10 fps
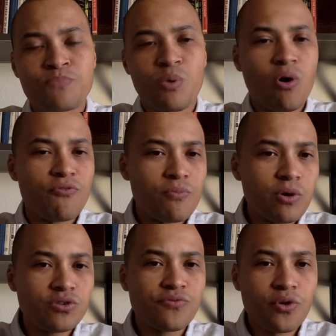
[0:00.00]
Well, for
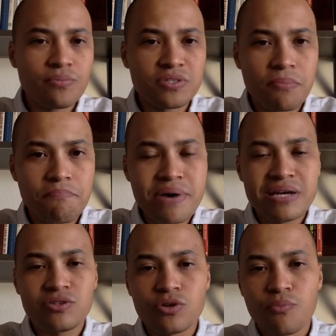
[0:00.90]
most firms, the
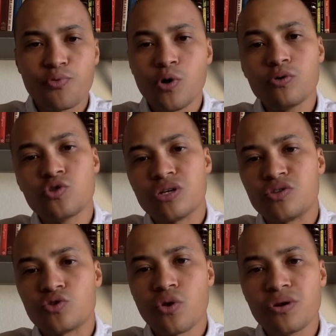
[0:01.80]
best approach is
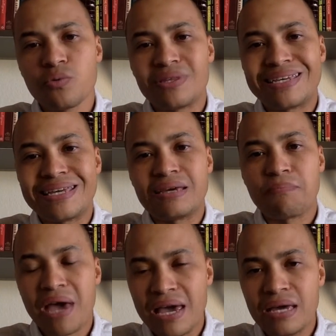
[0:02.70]
starting with getting
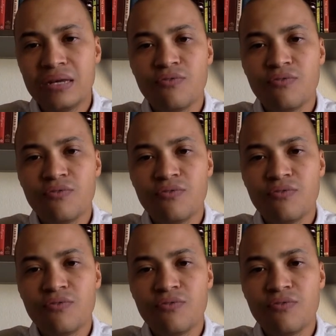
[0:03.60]
paid